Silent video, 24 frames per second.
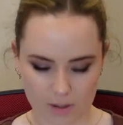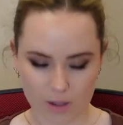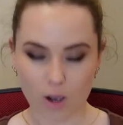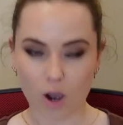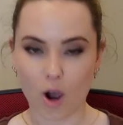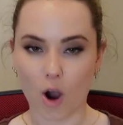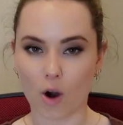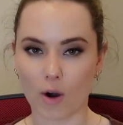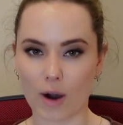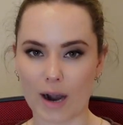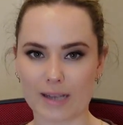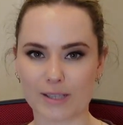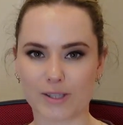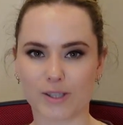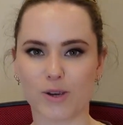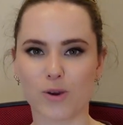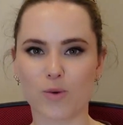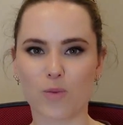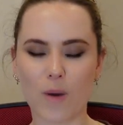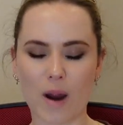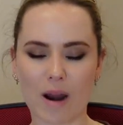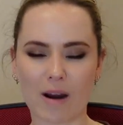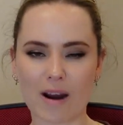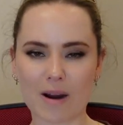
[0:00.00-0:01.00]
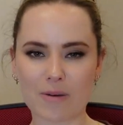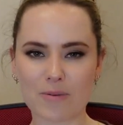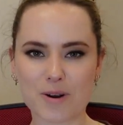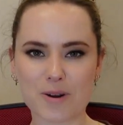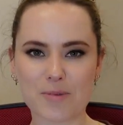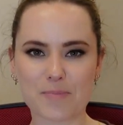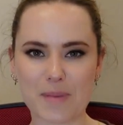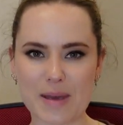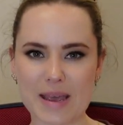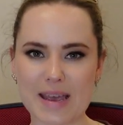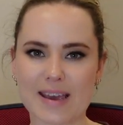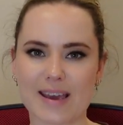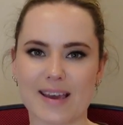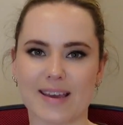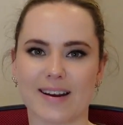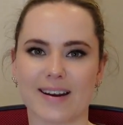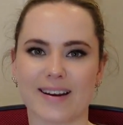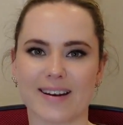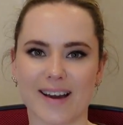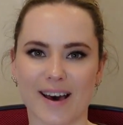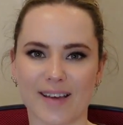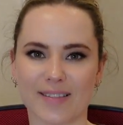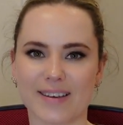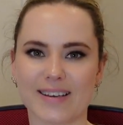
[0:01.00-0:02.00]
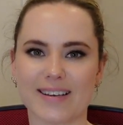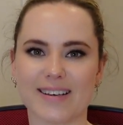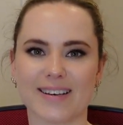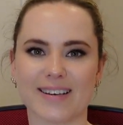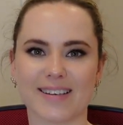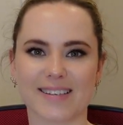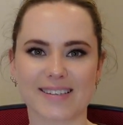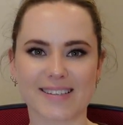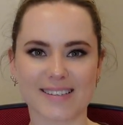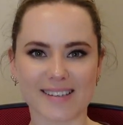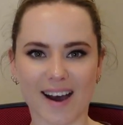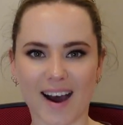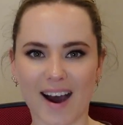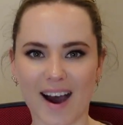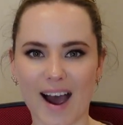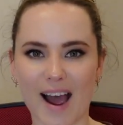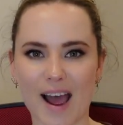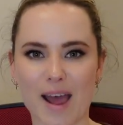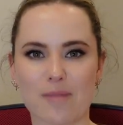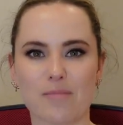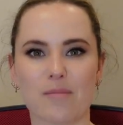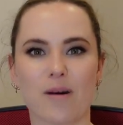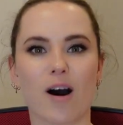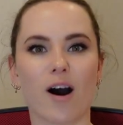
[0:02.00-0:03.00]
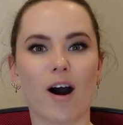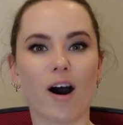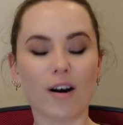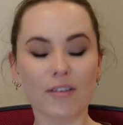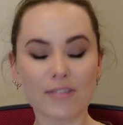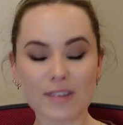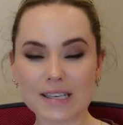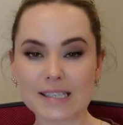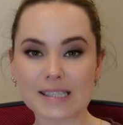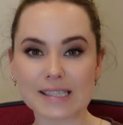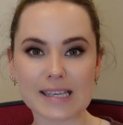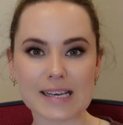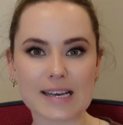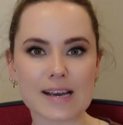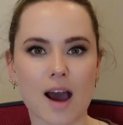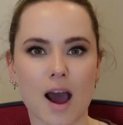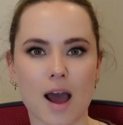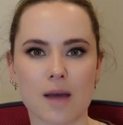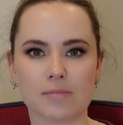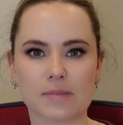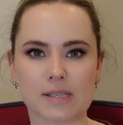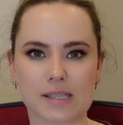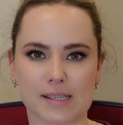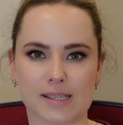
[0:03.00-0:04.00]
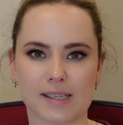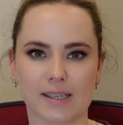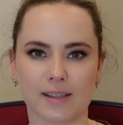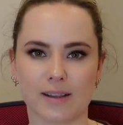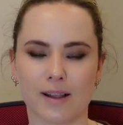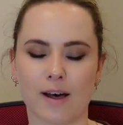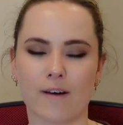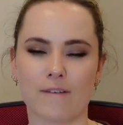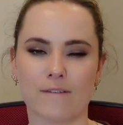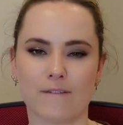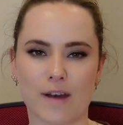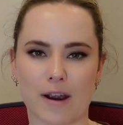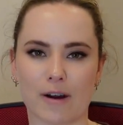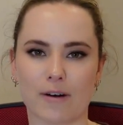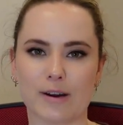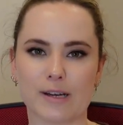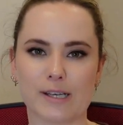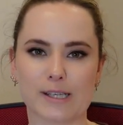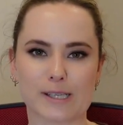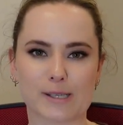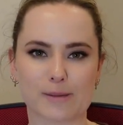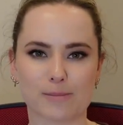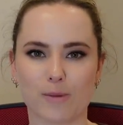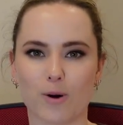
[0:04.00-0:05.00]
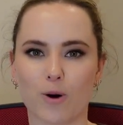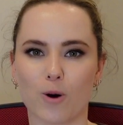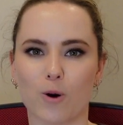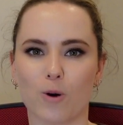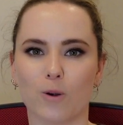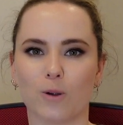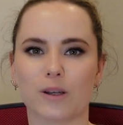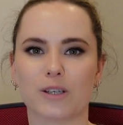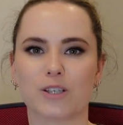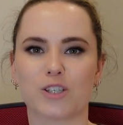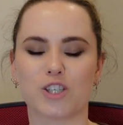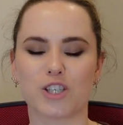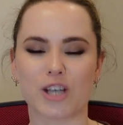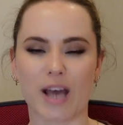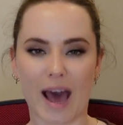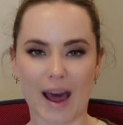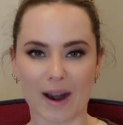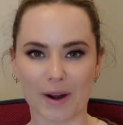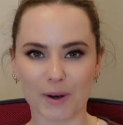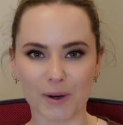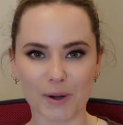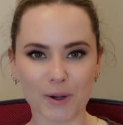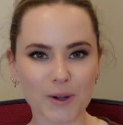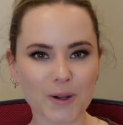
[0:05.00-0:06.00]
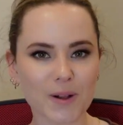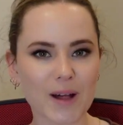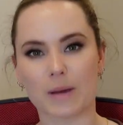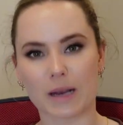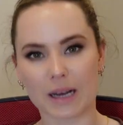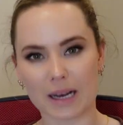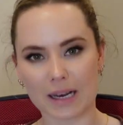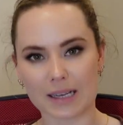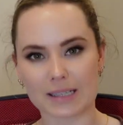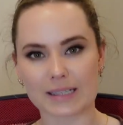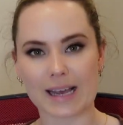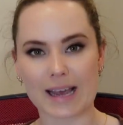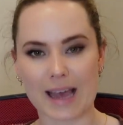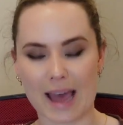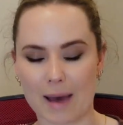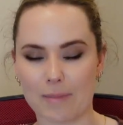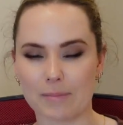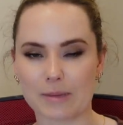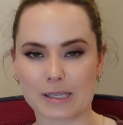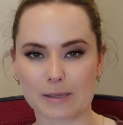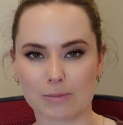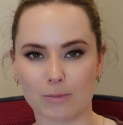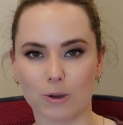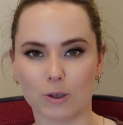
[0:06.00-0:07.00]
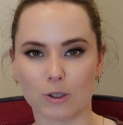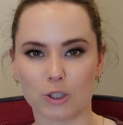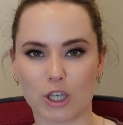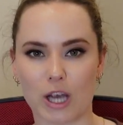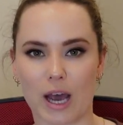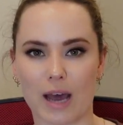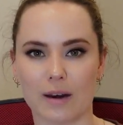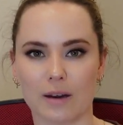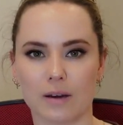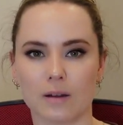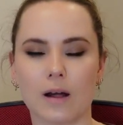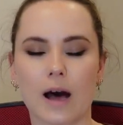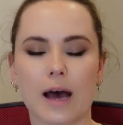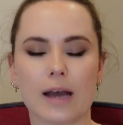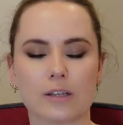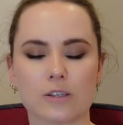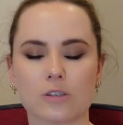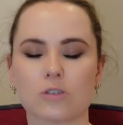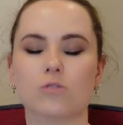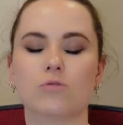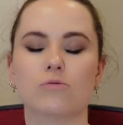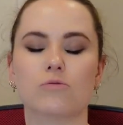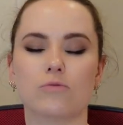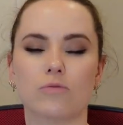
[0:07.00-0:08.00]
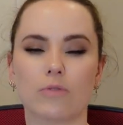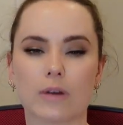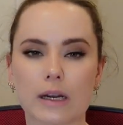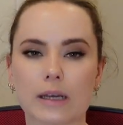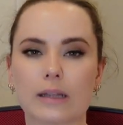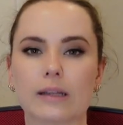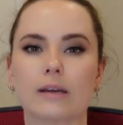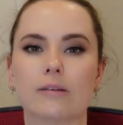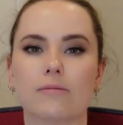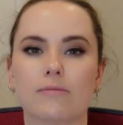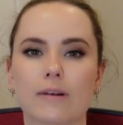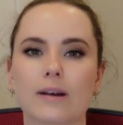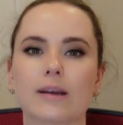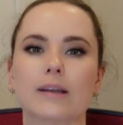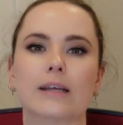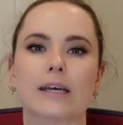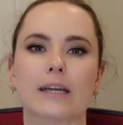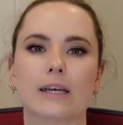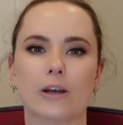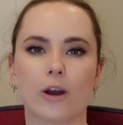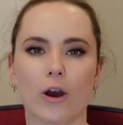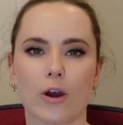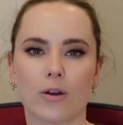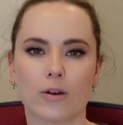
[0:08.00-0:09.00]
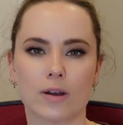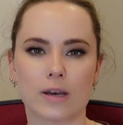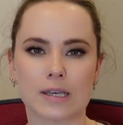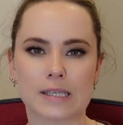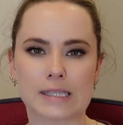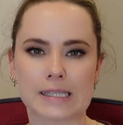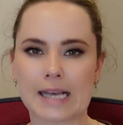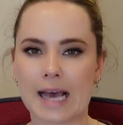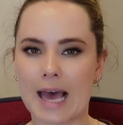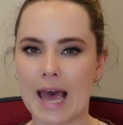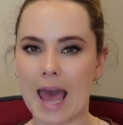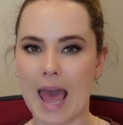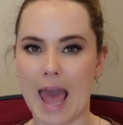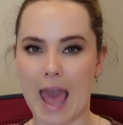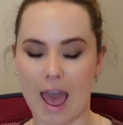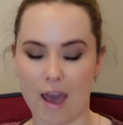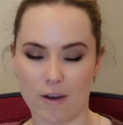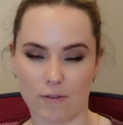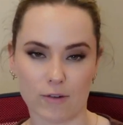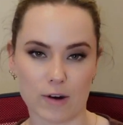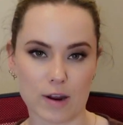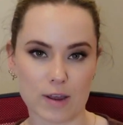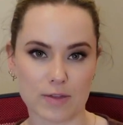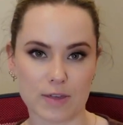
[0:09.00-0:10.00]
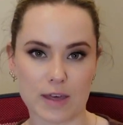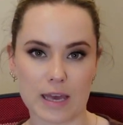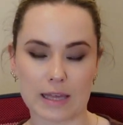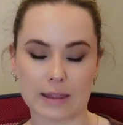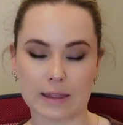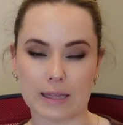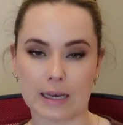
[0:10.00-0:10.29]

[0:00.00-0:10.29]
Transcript: All right, so where I want to be in another year's time. Obviously, I'm still a very small channel. Because I am a small channel, I do really notice everything